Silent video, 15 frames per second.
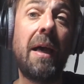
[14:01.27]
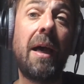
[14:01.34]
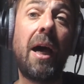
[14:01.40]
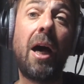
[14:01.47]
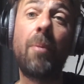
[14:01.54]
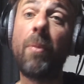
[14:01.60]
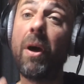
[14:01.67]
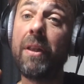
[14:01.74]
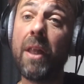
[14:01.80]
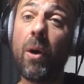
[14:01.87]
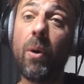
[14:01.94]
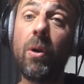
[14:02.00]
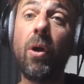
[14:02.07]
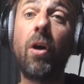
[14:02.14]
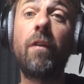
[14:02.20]
I know
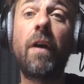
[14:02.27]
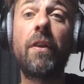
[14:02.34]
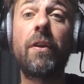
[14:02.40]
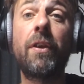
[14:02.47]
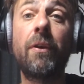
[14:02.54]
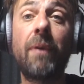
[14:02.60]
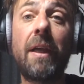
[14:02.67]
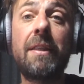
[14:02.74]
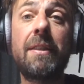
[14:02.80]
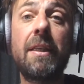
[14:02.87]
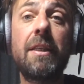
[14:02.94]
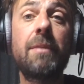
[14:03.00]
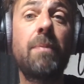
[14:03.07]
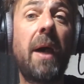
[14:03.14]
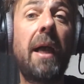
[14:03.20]
a lot of other
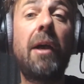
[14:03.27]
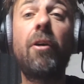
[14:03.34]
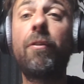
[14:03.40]
narrators, male,